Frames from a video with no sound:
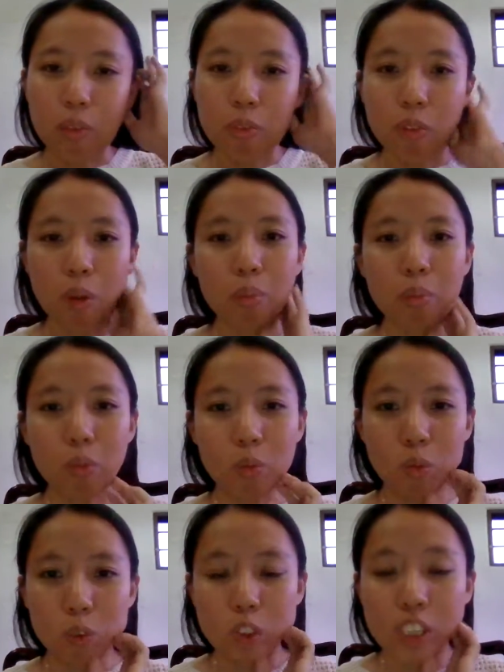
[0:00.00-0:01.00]
from
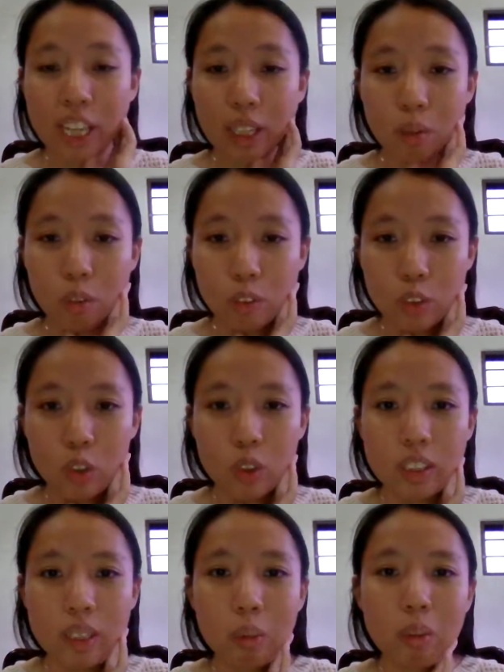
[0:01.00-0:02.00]
together with
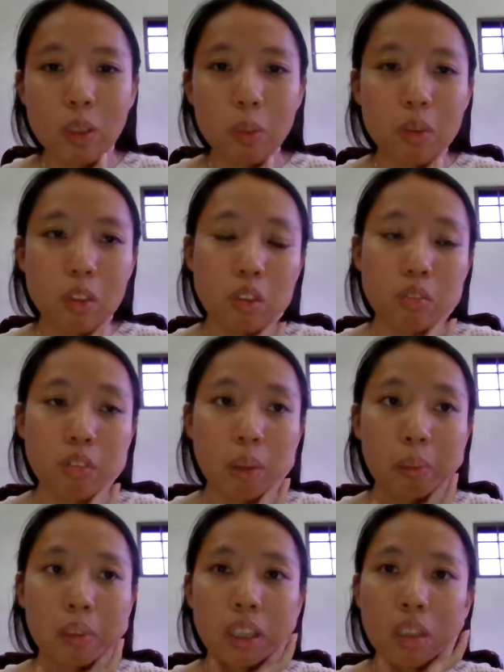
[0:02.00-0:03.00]
Source and the spiritual
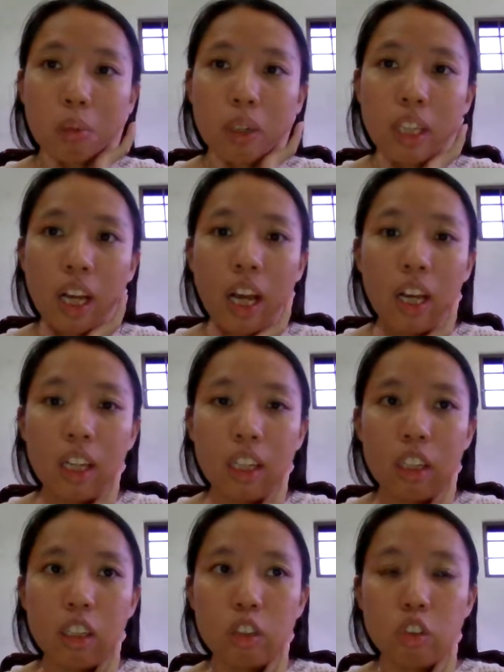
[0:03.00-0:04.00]
family, when
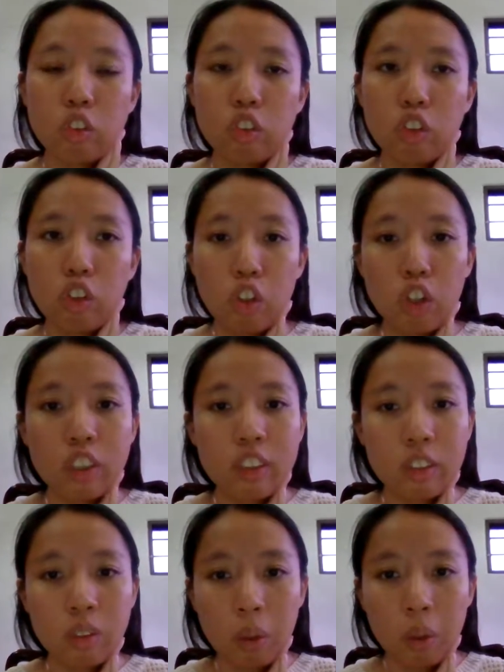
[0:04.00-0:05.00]
I
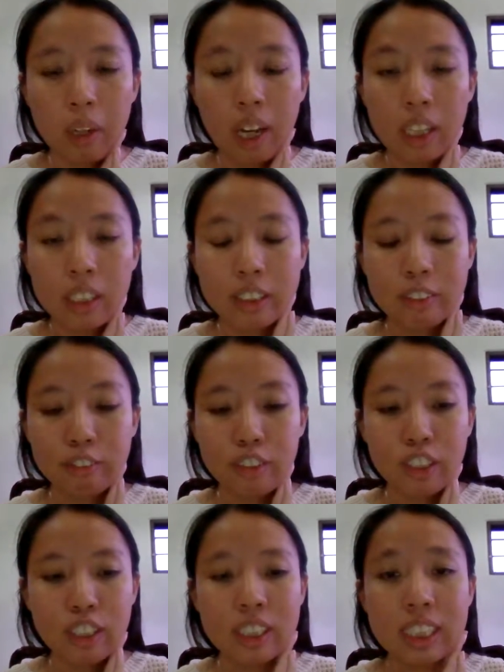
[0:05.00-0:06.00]
learn yoga, is
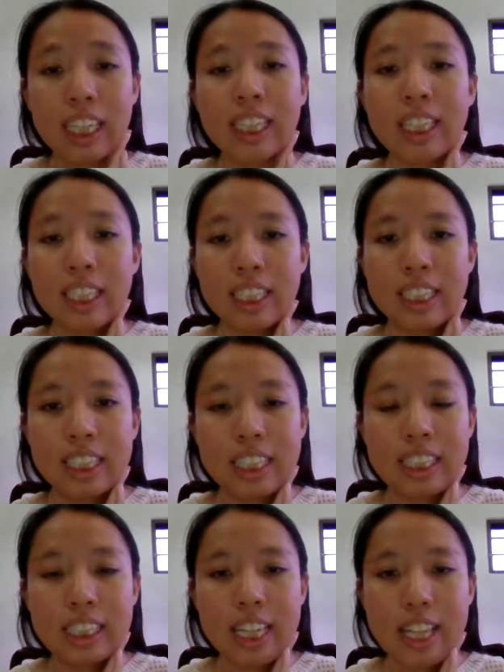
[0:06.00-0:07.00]
really taking it
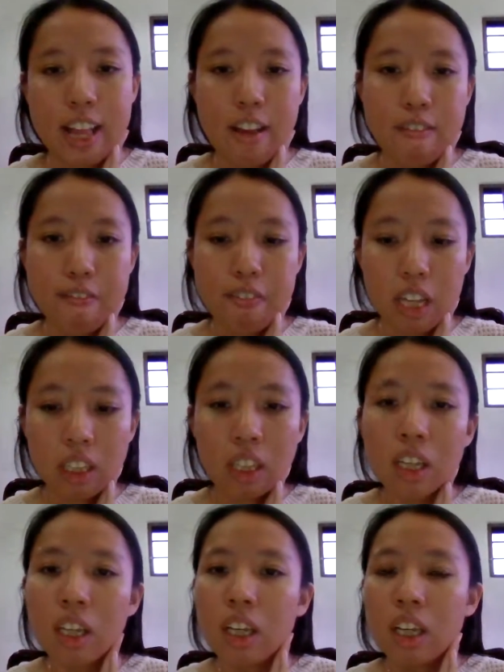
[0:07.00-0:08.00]
easy and have fun.
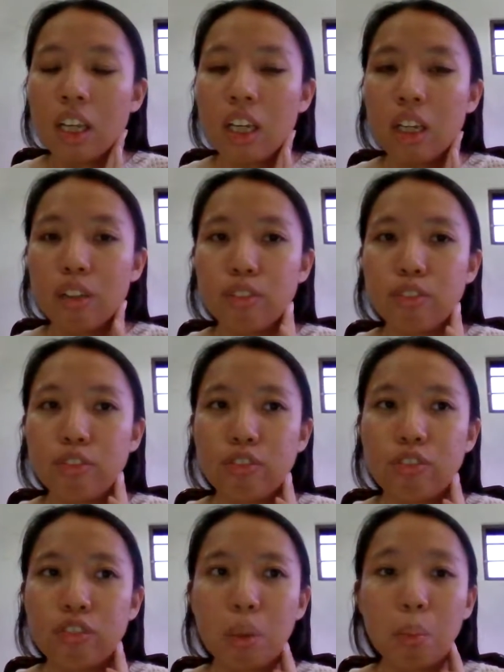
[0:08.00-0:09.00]
If
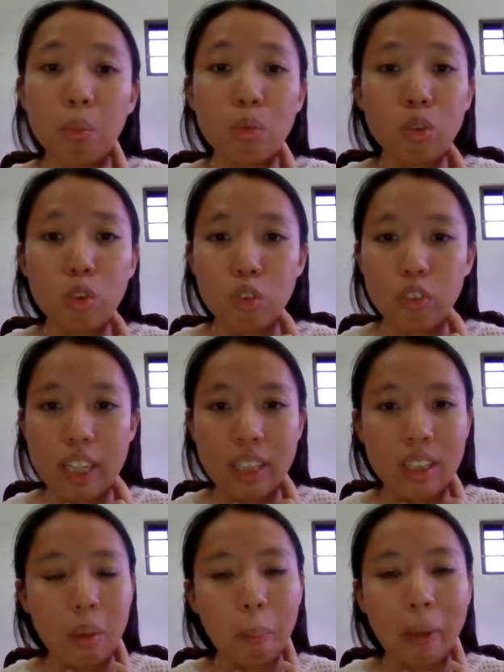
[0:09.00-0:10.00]
the move, and
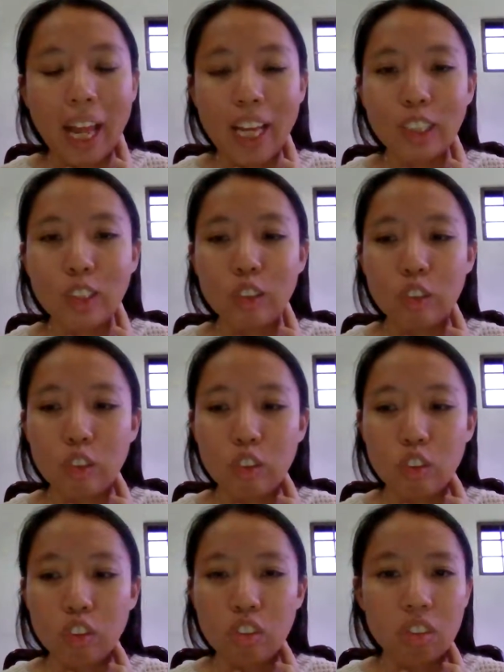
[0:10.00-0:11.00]
it applies
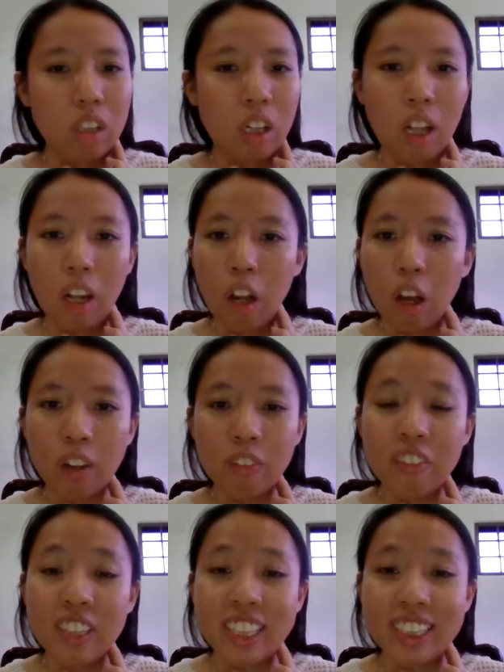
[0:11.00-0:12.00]
to a lot of
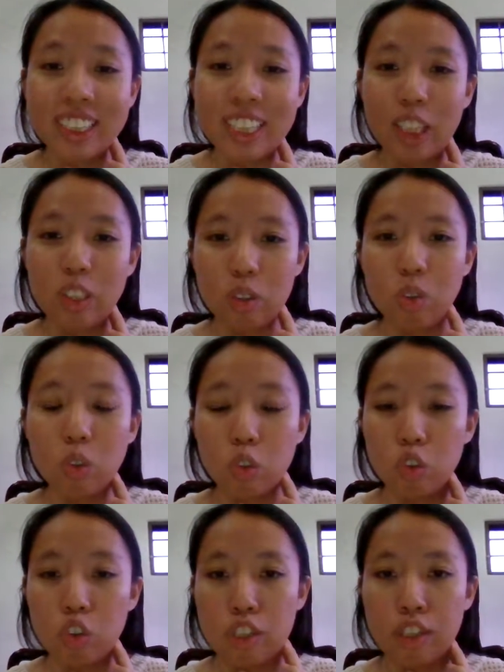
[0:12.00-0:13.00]
things that you do
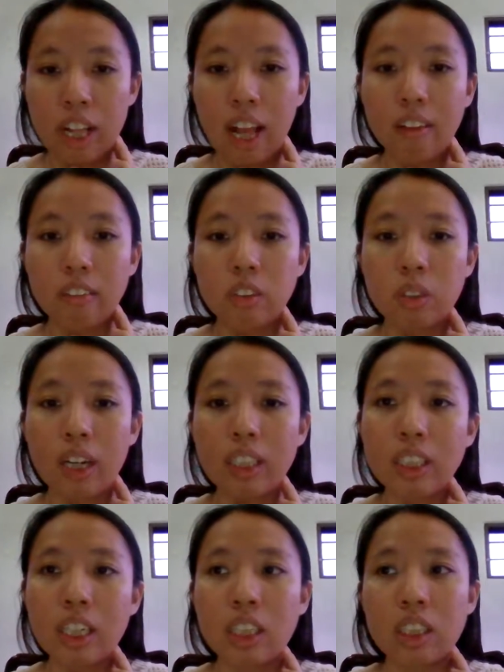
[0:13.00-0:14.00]
in life. So I
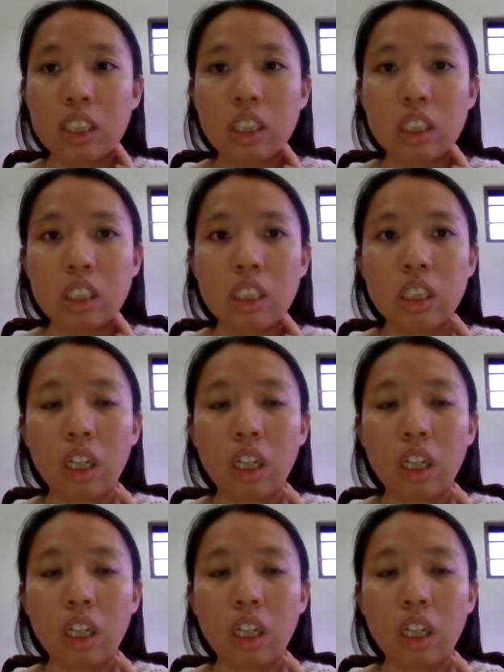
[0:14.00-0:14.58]
take this